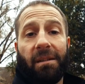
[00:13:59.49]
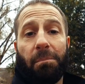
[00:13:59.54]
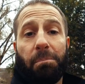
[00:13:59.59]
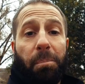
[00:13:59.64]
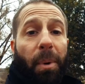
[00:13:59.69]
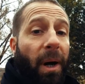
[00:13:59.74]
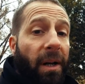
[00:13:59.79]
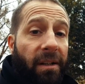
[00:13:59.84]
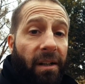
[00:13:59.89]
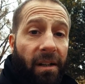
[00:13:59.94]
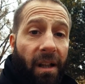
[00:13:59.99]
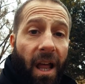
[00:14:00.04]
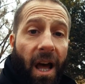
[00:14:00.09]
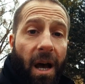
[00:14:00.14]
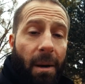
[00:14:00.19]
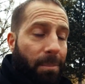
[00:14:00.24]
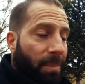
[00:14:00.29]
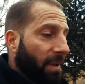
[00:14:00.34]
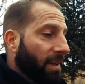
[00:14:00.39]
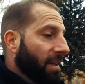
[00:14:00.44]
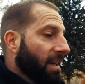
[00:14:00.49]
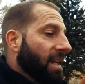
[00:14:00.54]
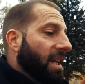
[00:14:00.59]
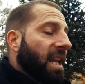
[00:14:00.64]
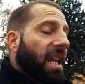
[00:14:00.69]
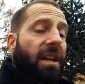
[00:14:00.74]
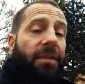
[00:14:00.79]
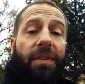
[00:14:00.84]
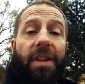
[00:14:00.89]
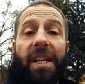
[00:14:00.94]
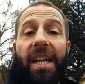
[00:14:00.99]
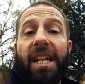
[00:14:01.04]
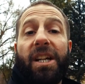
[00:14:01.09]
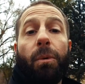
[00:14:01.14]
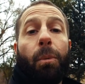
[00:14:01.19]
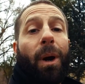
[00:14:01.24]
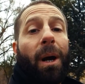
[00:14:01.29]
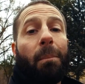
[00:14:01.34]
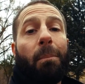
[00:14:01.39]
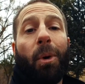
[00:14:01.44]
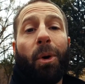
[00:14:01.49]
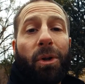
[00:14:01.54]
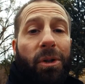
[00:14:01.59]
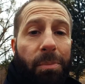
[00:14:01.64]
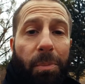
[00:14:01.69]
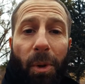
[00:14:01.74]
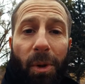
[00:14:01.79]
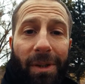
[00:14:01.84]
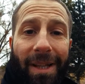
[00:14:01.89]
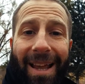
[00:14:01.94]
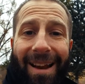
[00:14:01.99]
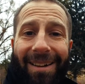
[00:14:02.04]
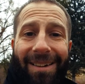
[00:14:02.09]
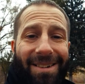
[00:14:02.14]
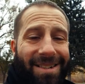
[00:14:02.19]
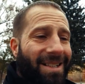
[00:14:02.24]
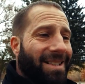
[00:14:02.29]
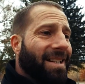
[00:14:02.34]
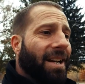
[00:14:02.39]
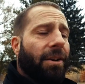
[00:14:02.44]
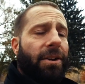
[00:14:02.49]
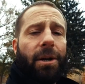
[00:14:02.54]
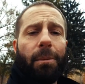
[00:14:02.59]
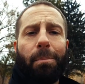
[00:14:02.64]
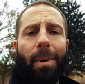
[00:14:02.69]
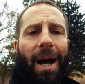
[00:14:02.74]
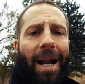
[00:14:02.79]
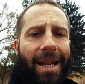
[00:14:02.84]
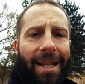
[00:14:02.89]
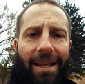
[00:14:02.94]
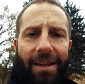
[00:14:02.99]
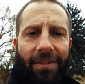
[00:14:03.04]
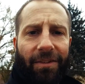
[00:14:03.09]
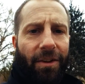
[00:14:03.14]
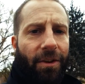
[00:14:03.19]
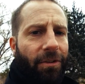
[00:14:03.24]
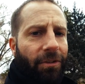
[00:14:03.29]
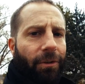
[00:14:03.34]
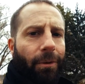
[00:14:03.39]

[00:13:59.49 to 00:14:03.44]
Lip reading: Bundle up. If you need to wear multiple layers until your body gets used